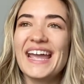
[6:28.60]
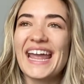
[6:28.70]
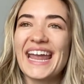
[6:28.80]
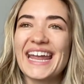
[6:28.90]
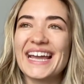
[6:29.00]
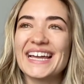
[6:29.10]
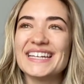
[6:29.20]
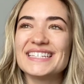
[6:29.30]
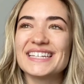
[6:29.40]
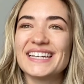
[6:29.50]

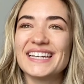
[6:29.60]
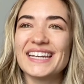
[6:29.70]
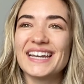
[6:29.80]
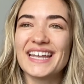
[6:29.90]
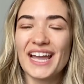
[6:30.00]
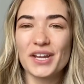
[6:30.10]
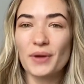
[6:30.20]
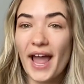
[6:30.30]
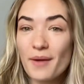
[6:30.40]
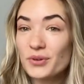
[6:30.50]
And again, it
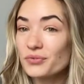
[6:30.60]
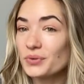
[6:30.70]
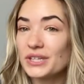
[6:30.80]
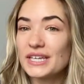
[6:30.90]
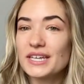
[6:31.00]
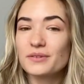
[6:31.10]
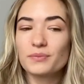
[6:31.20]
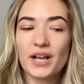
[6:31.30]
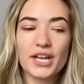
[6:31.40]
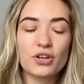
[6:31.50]
happened
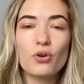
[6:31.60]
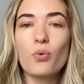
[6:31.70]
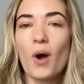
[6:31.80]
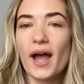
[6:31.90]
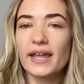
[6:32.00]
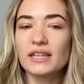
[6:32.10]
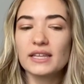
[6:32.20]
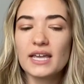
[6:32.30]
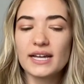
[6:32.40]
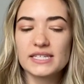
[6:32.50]
really kind of
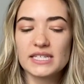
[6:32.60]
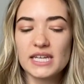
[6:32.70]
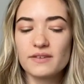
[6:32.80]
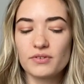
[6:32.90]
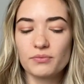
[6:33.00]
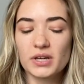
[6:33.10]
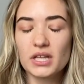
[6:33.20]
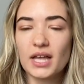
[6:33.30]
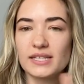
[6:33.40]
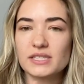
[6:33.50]
quietly. I didn't even
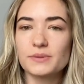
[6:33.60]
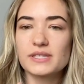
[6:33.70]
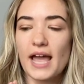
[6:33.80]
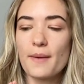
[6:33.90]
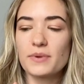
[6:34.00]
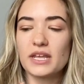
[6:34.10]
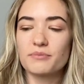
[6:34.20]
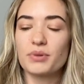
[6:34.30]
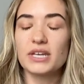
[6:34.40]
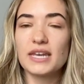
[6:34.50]
realize it was
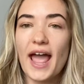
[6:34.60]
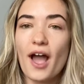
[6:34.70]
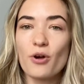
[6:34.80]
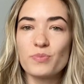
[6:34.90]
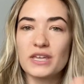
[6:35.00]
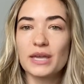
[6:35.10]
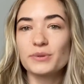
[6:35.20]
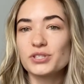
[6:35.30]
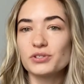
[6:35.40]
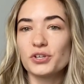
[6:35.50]
happening, but now being
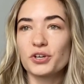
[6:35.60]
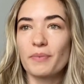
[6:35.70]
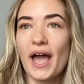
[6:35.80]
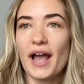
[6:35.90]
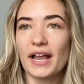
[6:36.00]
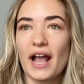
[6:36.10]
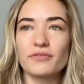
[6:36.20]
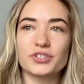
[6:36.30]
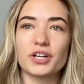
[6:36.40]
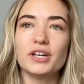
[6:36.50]
able to look back
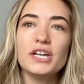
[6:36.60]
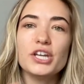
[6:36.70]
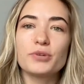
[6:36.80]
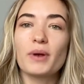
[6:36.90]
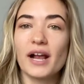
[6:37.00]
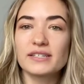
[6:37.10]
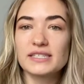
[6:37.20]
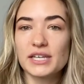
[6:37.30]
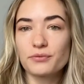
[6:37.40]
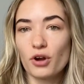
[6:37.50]
after
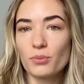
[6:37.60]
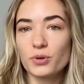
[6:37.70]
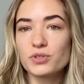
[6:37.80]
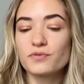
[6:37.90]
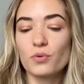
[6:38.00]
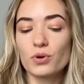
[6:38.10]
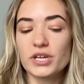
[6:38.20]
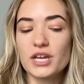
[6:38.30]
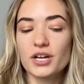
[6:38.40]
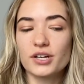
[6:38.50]
practicing for almost 4
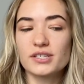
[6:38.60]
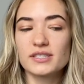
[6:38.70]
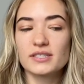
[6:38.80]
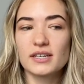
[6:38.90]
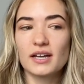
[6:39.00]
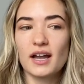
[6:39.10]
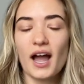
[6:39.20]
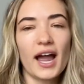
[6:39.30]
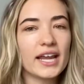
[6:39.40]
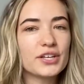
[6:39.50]
years,
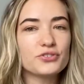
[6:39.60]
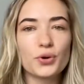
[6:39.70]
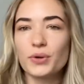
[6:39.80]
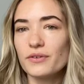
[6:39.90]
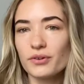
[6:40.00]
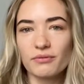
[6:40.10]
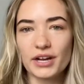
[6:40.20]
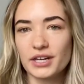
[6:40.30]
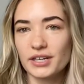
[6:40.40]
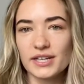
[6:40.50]
I don't even
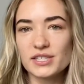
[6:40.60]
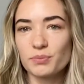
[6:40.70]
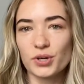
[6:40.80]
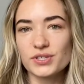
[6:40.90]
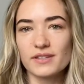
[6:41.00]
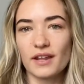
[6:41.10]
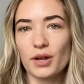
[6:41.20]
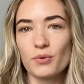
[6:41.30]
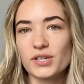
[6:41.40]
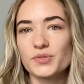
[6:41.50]
recognize the person that
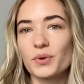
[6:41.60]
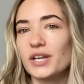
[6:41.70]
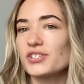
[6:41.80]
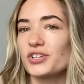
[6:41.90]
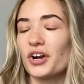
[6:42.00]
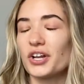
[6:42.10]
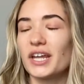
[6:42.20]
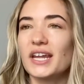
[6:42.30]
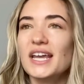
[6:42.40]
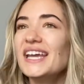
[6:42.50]
I was when I
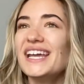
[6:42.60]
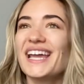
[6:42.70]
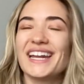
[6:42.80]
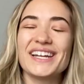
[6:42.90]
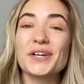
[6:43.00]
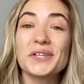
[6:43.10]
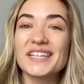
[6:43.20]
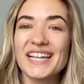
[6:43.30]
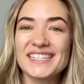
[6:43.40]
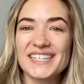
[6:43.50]
started. And I know
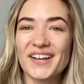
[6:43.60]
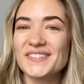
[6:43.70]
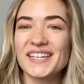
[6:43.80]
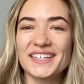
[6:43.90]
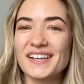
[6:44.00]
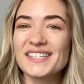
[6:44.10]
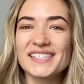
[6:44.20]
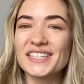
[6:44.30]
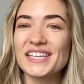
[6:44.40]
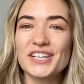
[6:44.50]
that that sounds like a
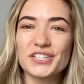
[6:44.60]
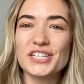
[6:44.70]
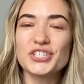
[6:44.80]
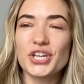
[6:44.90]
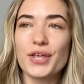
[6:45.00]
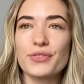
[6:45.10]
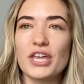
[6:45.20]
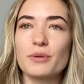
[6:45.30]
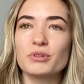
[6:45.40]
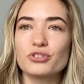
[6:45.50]
silly cliche
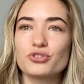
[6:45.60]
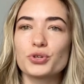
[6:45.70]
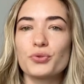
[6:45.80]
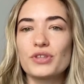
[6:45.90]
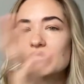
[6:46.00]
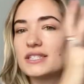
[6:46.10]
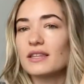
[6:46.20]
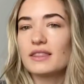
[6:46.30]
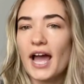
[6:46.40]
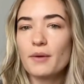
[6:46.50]
thing, but the truth is
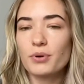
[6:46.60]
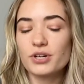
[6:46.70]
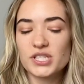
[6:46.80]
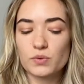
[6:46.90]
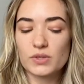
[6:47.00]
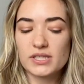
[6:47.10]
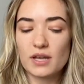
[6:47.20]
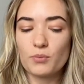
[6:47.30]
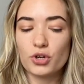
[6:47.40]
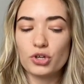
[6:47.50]
that that person was
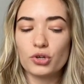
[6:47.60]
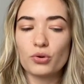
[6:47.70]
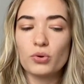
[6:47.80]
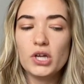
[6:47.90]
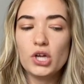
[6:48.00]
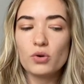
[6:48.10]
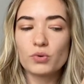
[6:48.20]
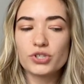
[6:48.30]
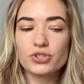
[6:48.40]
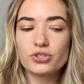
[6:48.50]
someone who
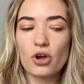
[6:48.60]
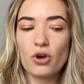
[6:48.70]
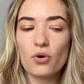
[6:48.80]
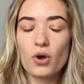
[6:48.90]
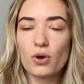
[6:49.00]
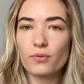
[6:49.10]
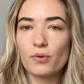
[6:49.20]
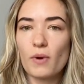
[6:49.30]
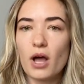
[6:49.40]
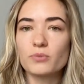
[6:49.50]
was so
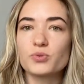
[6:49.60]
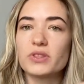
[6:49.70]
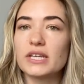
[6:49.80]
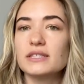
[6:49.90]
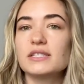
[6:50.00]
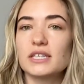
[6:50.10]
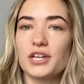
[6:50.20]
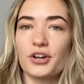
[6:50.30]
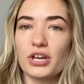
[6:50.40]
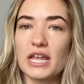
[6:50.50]
overwhelmed with
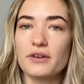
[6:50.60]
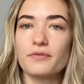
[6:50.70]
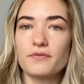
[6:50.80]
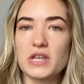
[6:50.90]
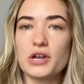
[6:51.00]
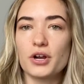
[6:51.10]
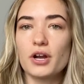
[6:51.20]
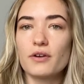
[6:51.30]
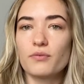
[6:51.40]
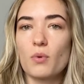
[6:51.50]
insecurity and fear
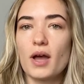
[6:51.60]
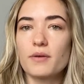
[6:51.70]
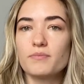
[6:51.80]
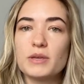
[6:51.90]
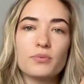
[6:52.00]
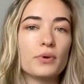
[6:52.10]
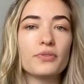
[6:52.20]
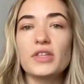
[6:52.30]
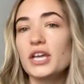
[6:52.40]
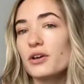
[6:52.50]
of what people
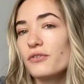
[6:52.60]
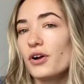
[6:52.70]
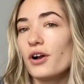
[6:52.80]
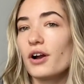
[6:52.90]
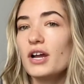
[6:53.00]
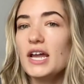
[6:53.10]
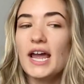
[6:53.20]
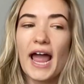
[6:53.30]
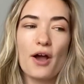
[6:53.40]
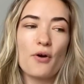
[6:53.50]
would think of her.
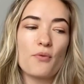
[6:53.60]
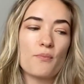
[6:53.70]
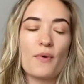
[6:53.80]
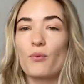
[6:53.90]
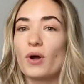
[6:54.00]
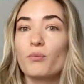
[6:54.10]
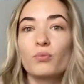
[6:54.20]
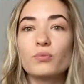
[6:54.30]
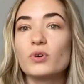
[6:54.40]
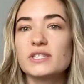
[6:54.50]

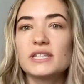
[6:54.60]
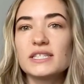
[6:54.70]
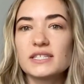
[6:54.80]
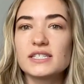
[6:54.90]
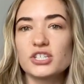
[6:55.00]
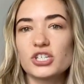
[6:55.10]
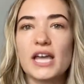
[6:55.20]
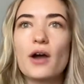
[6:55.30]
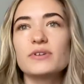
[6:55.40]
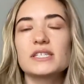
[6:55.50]
What was this decision?
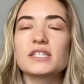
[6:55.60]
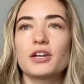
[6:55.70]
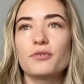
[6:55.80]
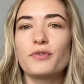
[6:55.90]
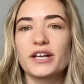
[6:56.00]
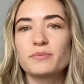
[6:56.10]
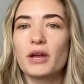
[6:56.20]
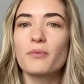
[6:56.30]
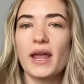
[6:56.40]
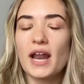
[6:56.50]
How is this going to affect
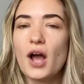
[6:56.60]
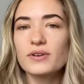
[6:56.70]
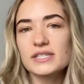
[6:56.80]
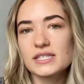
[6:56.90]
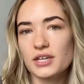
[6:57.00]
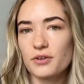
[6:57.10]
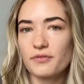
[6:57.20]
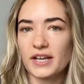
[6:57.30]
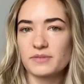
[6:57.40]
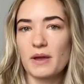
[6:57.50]
my weight? How is this going to
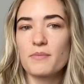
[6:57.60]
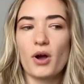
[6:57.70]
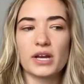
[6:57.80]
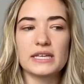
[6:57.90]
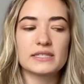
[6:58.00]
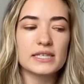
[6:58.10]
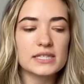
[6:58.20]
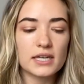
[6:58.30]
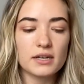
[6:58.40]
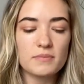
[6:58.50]
affect my body? Is
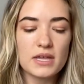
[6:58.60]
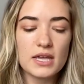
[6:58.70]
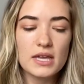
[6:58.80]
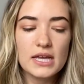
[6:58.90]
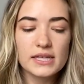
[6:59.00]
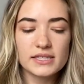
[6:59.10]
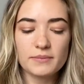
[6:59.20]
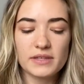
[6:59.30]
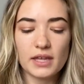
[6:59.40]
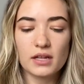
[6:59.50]
this going to be
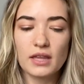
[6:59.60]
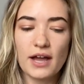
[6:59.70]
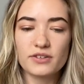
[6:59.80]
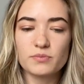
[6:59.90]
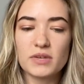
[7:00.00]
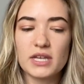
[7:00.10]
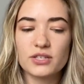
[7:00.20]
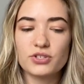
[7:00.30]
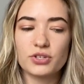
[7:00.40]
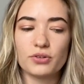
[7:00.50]
something that allows
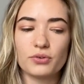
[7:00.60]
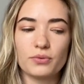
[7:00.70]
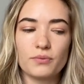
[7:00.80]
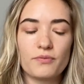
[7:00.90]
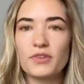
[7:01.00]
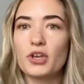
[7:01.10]
me to feel